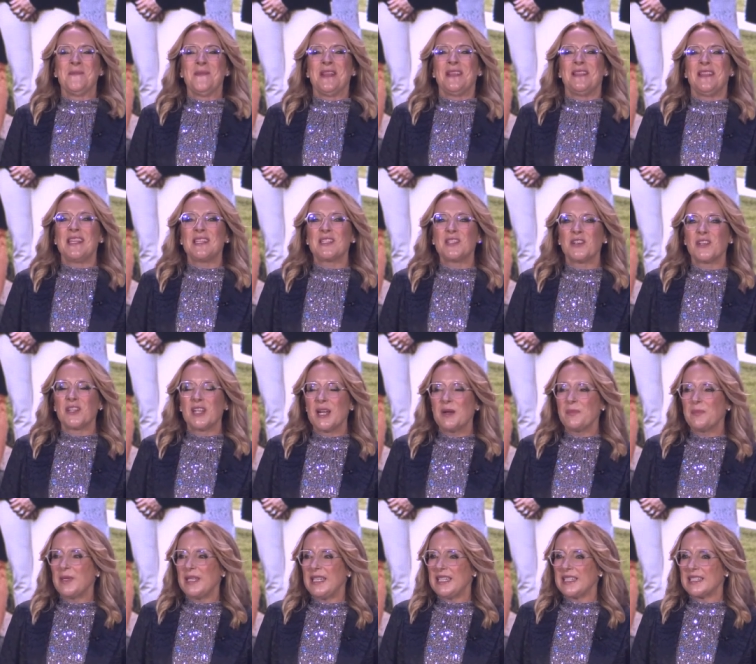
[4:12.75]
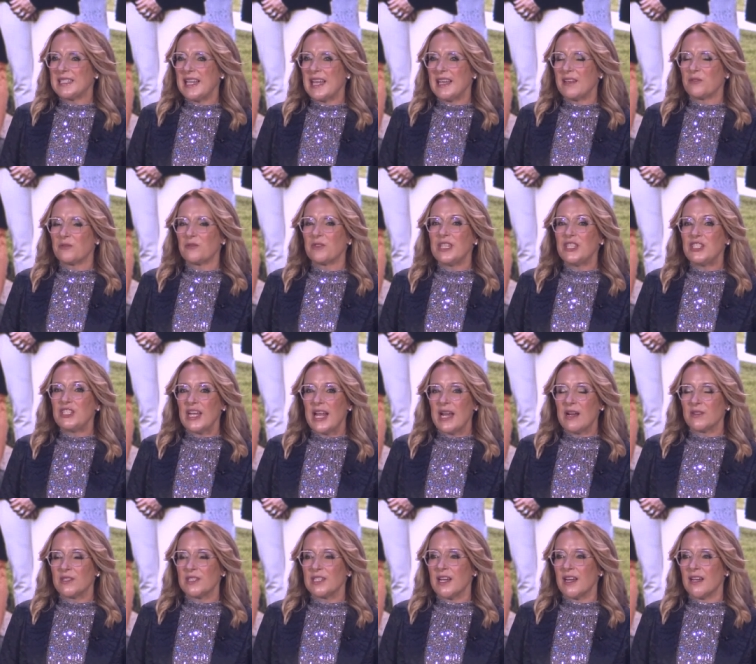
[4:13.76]
These are companies that reach
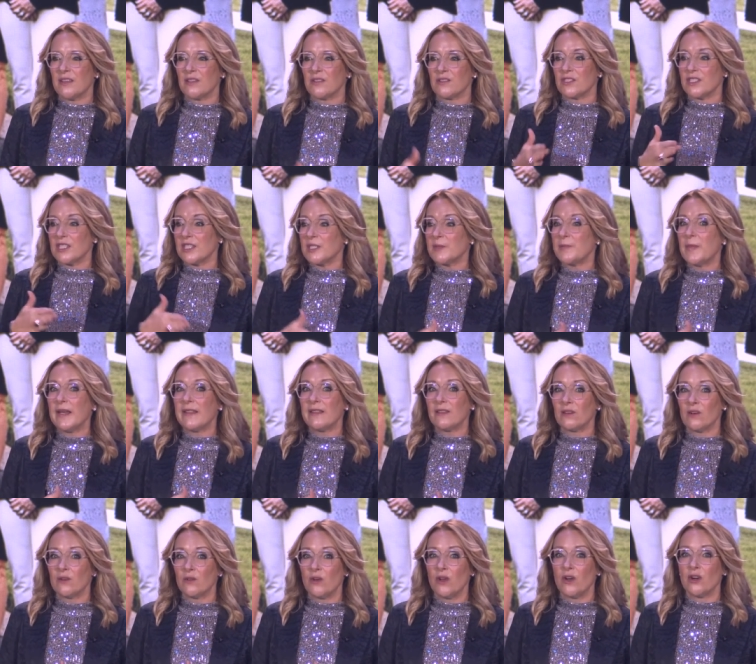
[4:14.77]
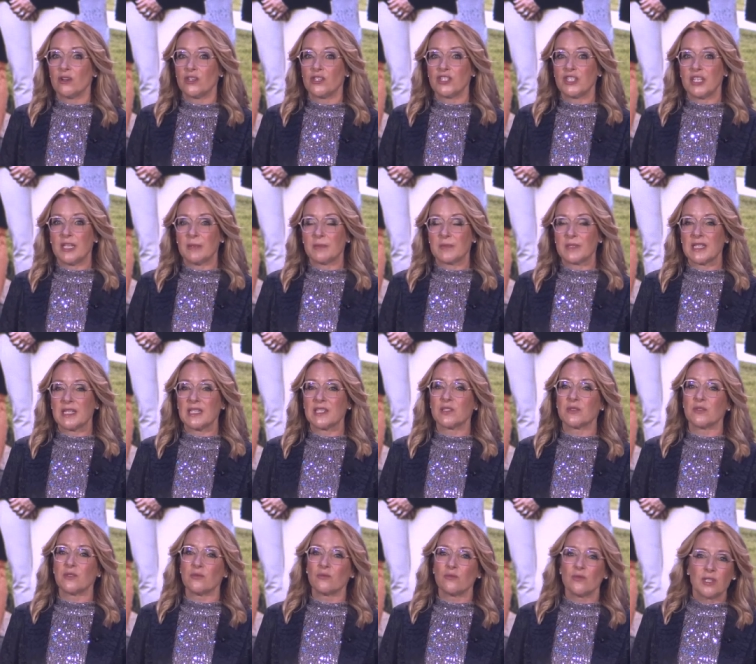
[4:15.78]
out to others despite their own hardships. It's
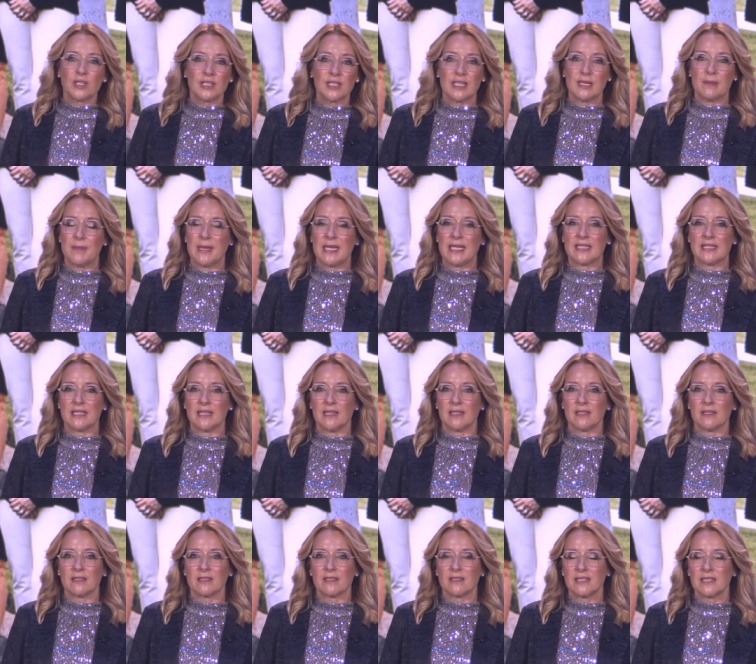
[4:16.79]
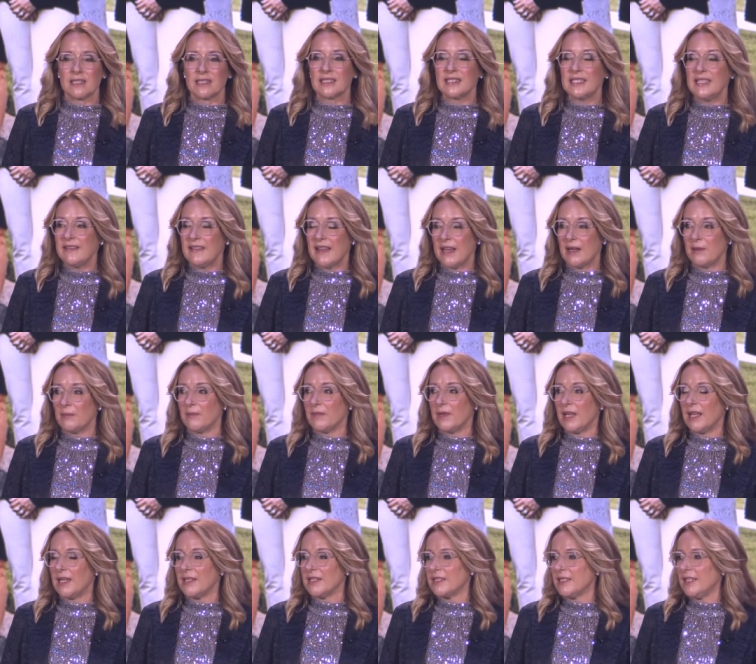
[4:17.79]
really amazing to see them
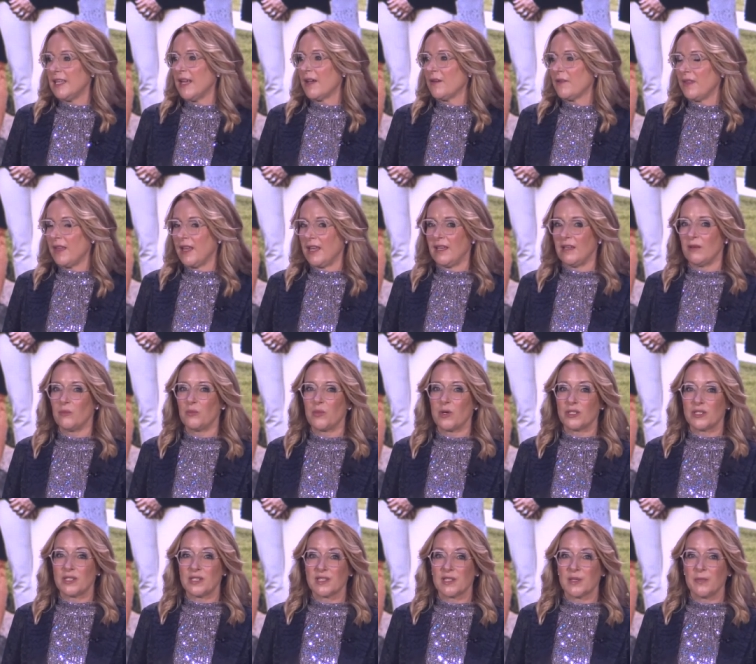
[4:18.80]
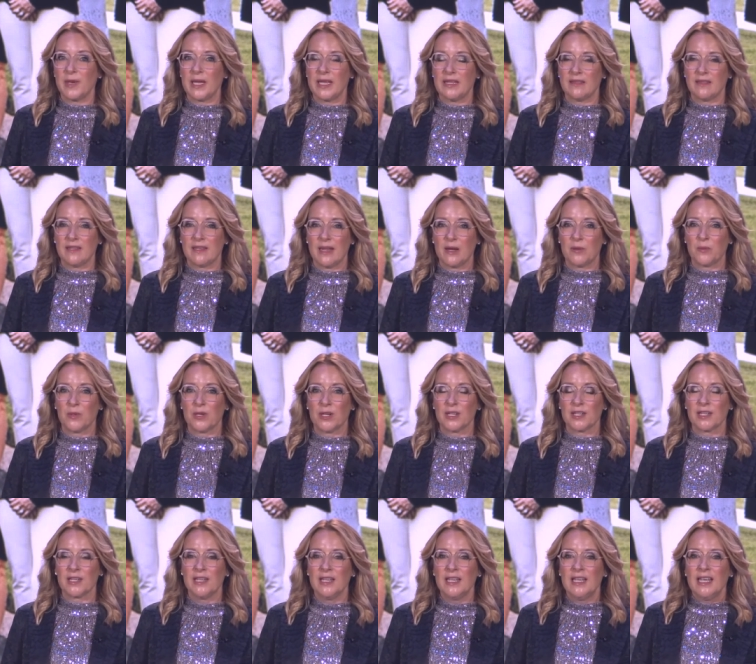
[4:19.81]
and see how they participate in the
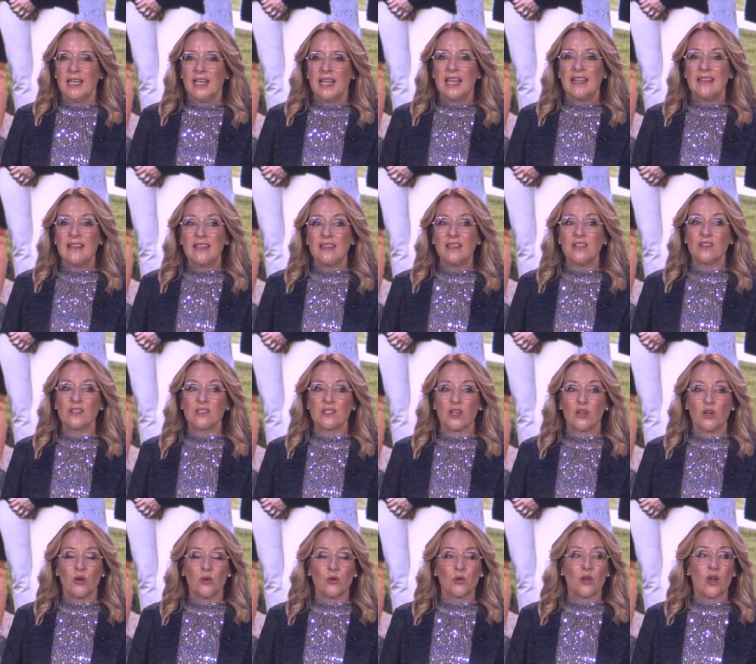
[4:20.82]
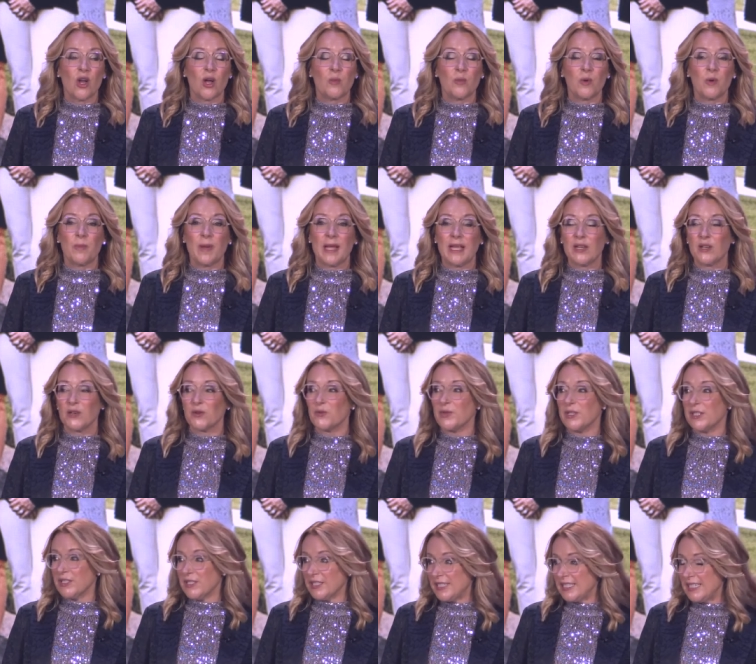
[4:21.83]
network. And then there's our own Coldwell Banker
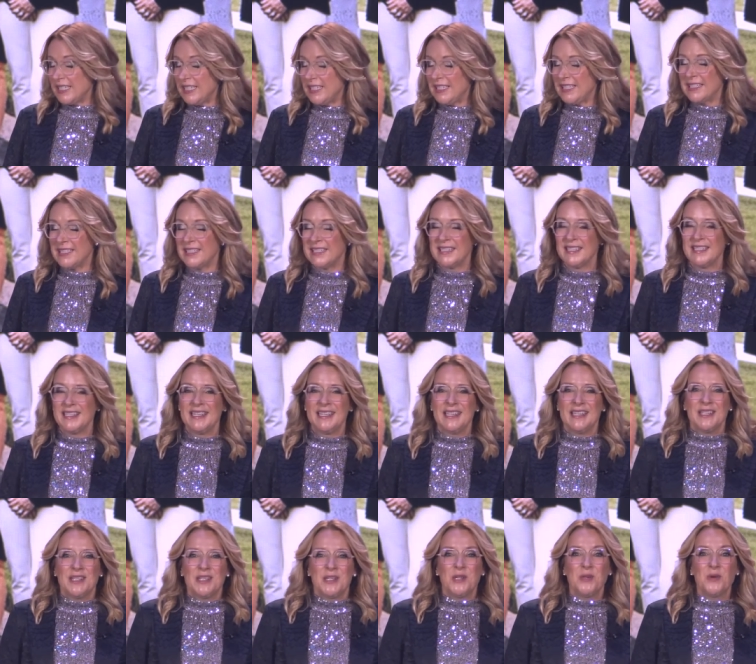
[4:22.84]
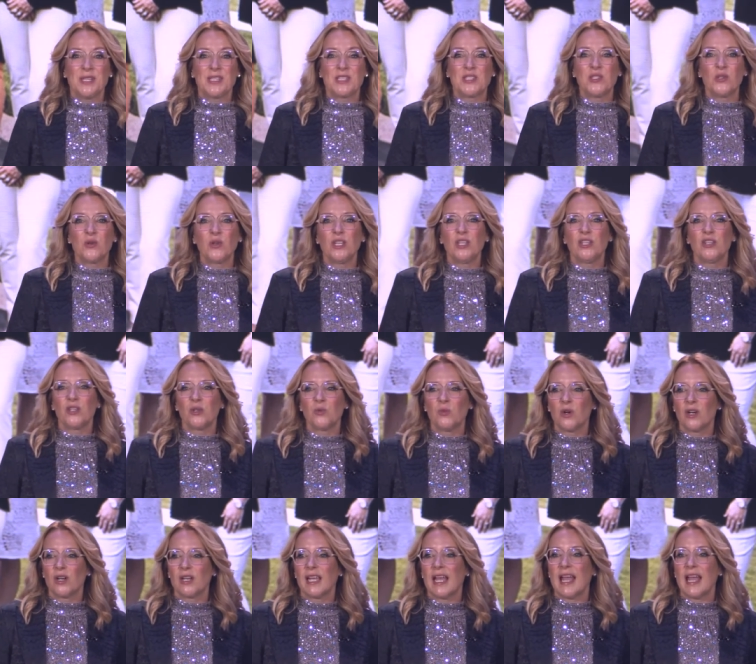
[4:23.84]
Realty, who is doing good work